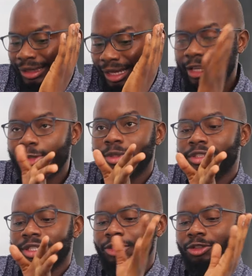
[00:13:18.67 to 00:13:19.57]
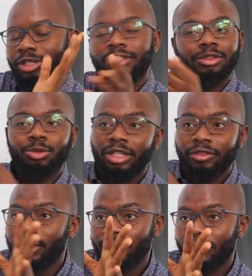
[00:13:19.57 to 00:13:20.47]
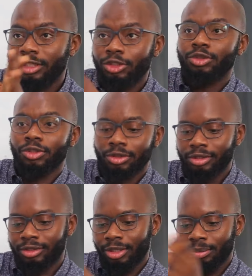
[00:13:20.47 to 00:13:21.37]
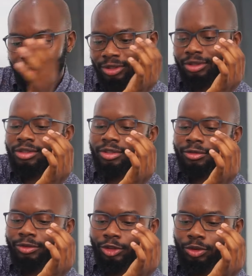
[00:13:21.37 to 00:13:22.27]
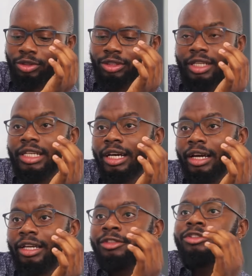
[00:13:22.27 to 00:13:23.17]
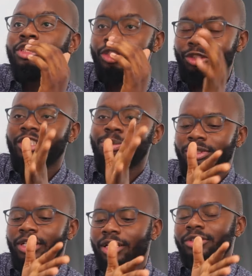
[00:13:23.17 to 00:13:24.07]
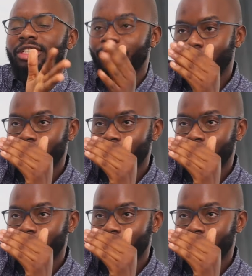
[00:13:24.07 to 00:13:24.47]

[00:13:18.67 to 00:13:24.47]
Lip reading: that expatriate has transferred whatever knowledge into your system. This, using the AI, transmits that knowledge into